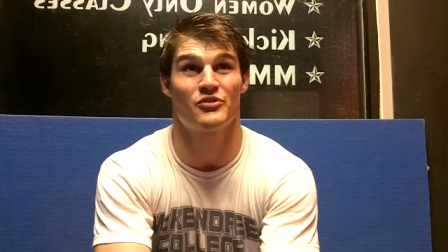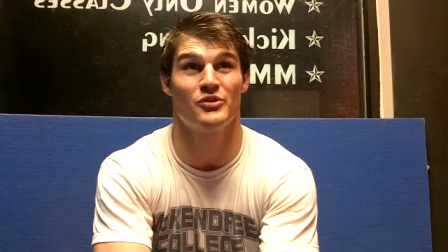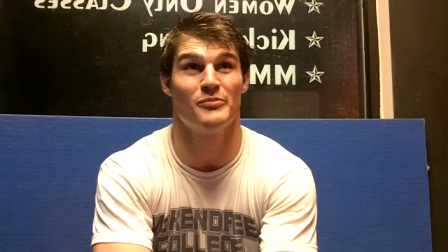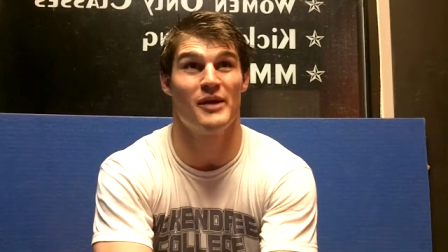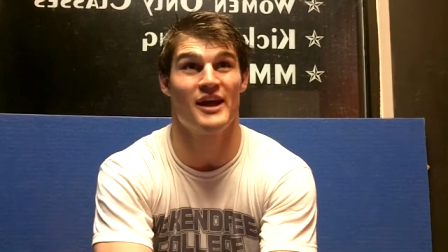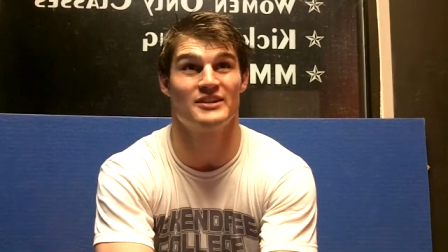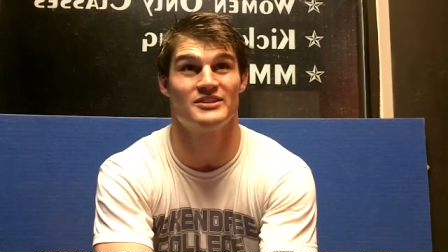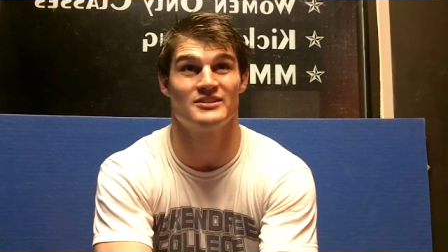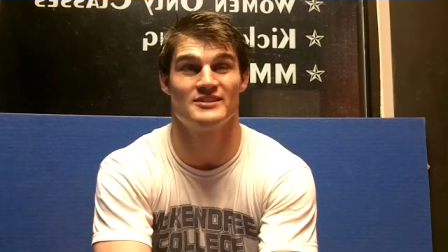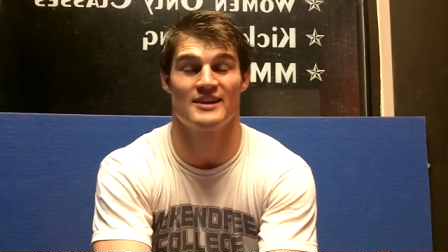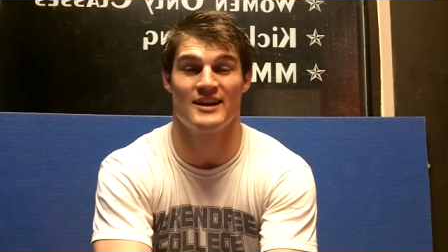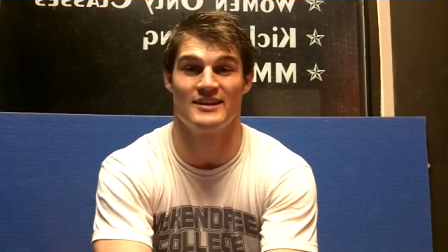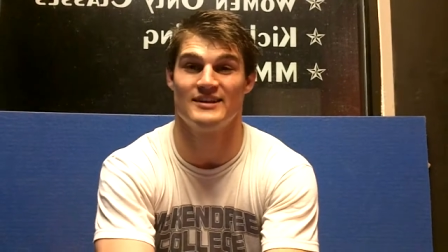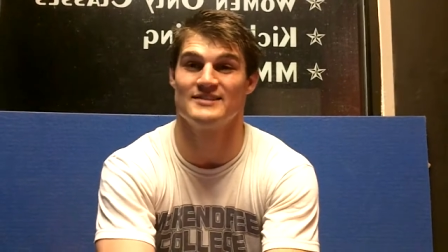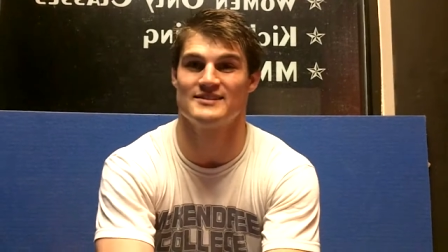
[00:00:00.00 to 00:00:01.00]
three matches
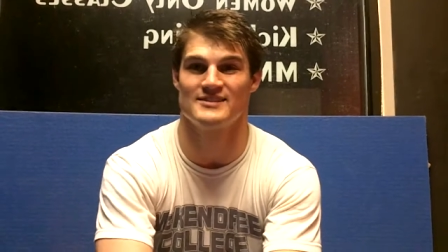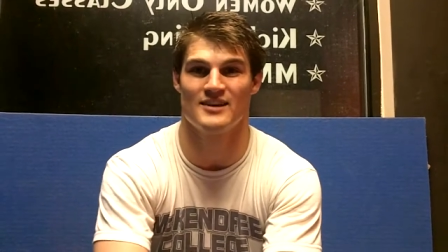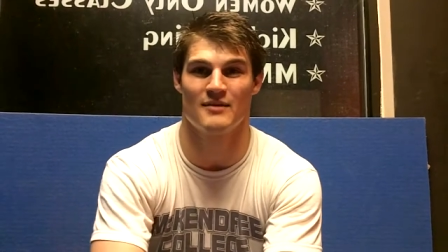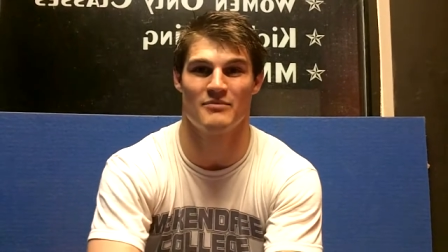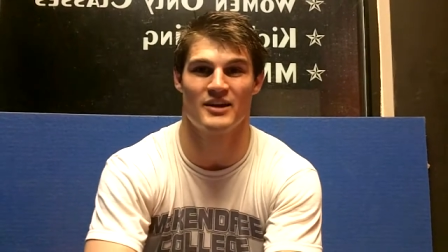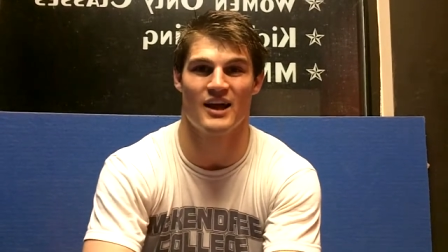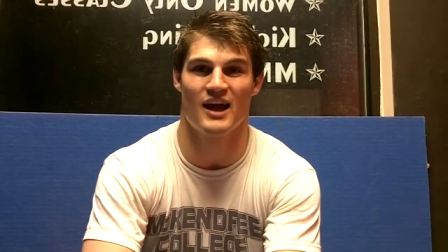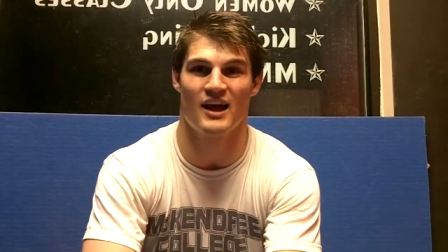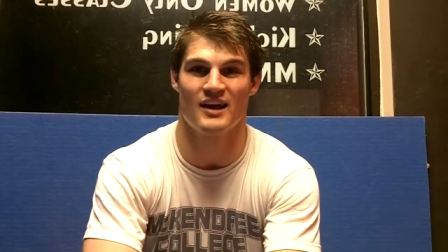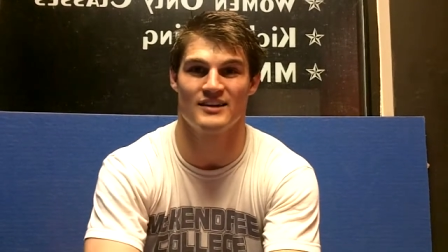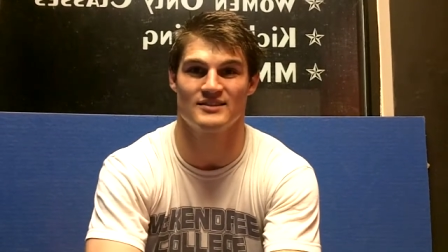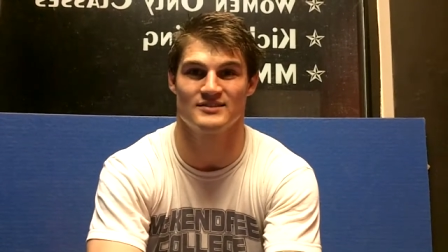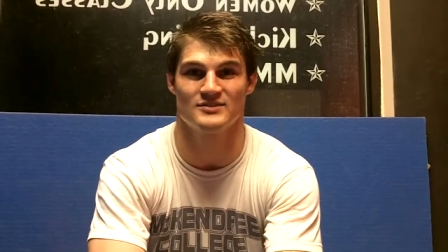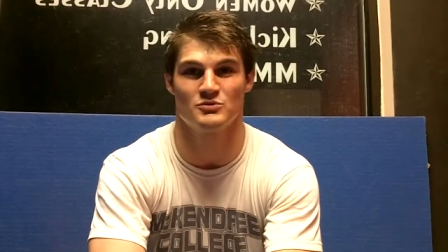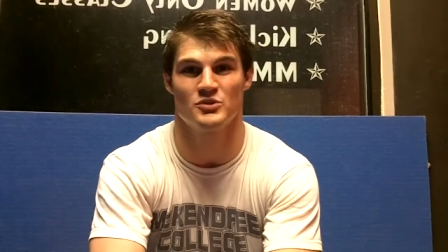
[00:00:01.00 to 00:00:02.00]
that I didn't sub the
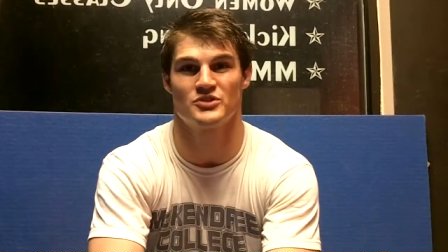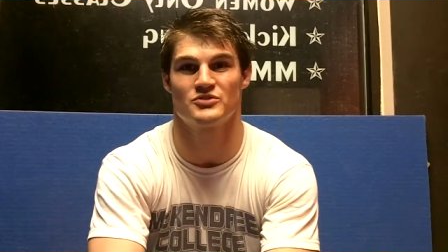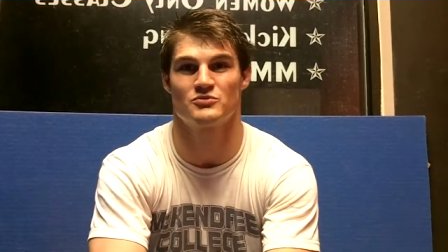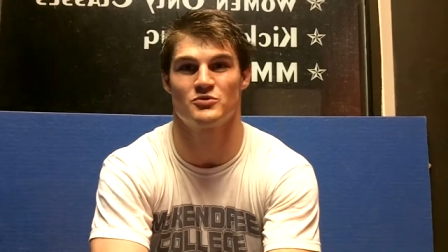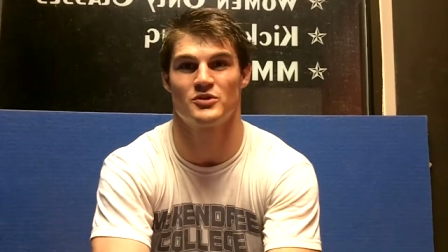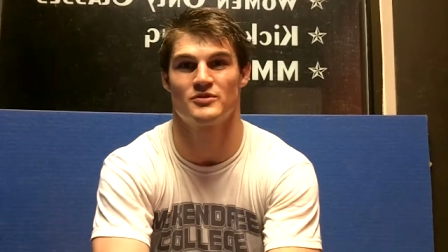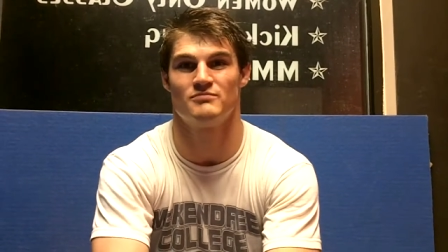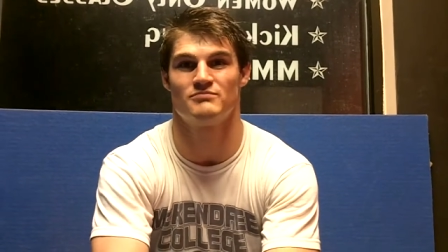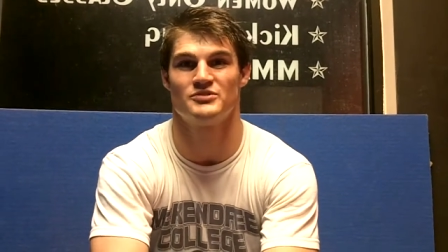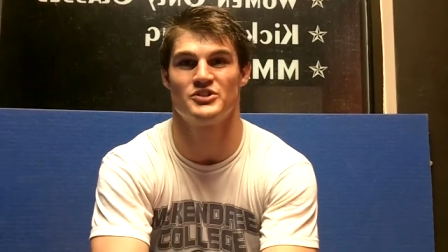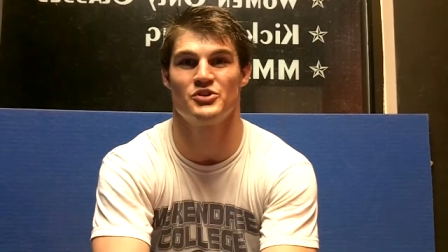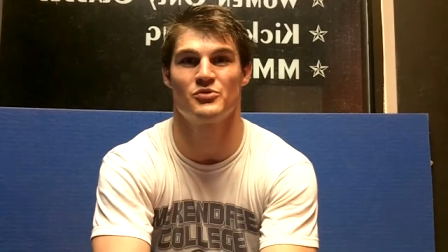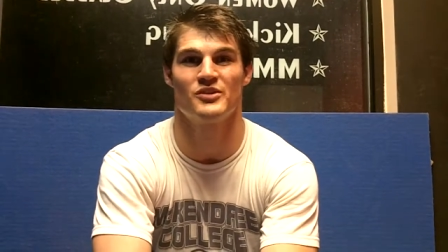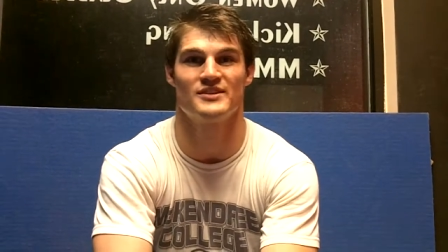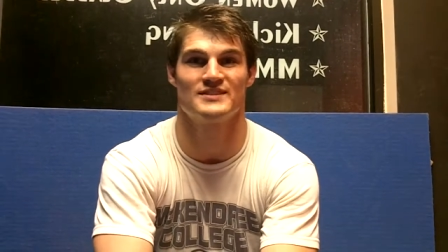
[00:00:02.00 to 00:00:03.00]
guys, which were
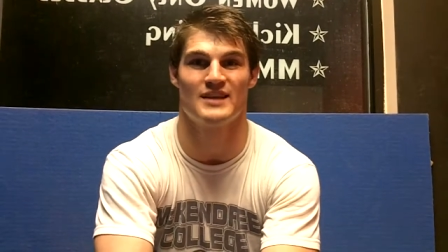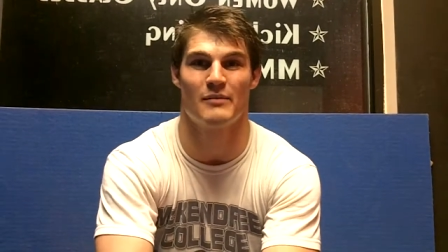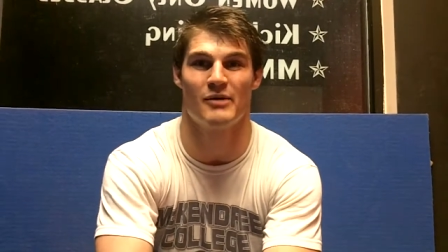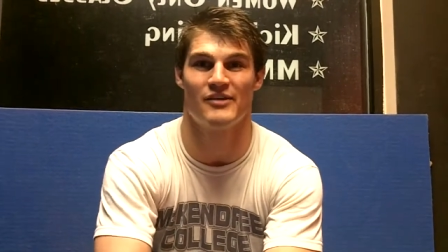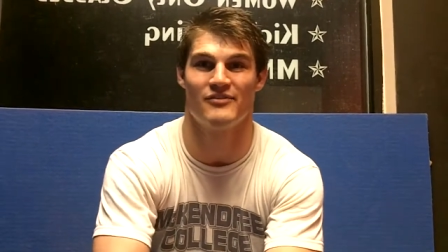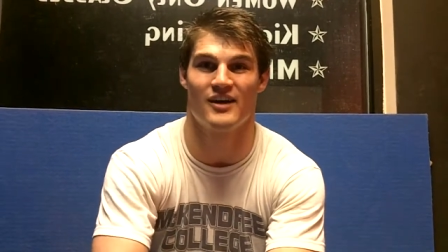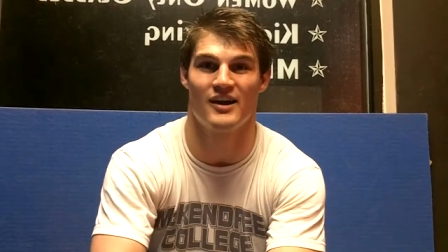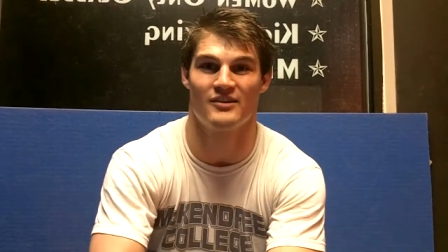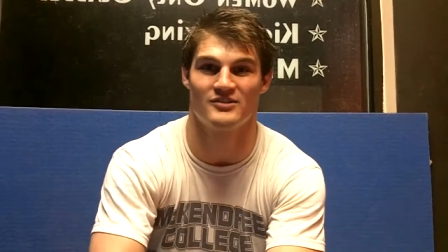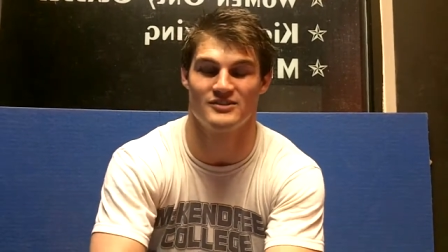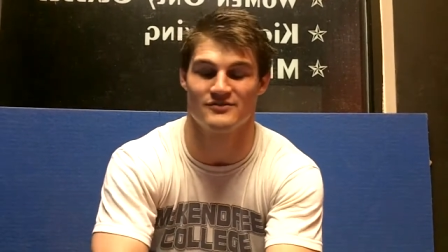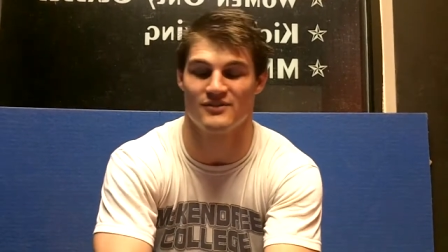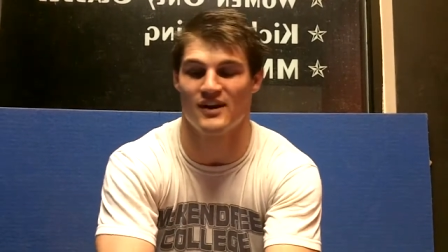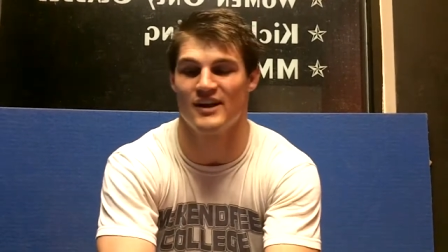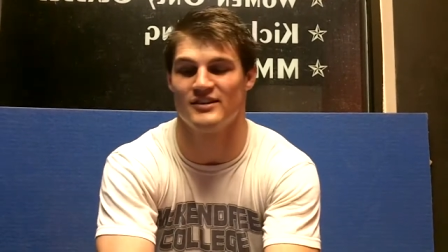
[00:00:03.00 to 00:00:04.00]
two of the semifinals
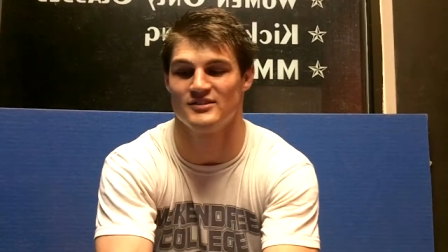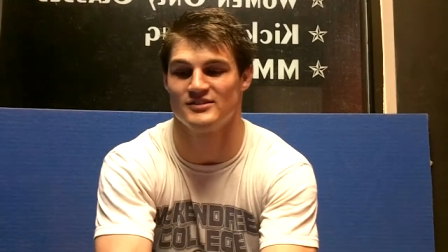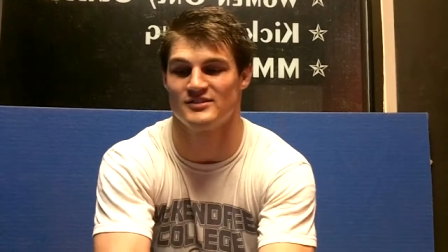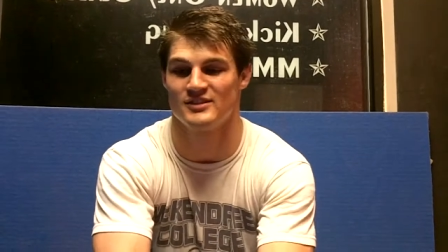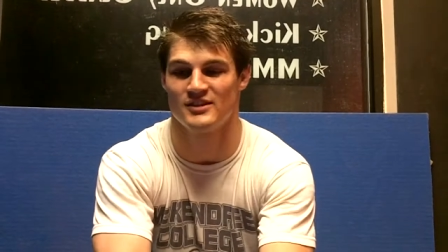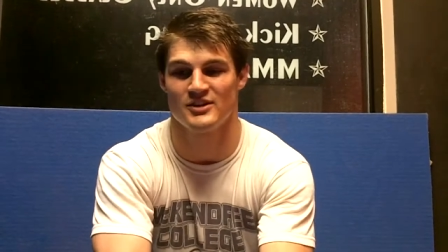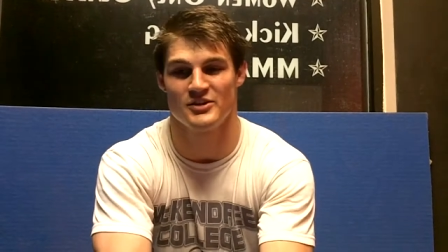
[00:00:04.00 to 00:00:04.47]
and finals,